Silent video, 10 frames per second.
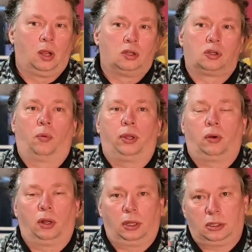So we're
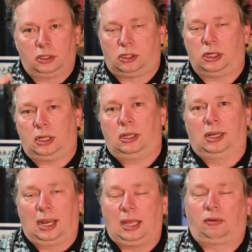gonna see
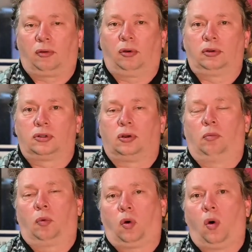later on
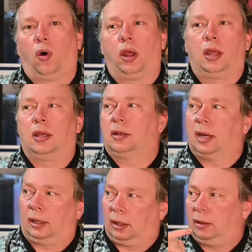some koi
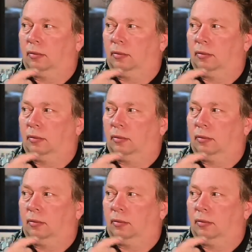that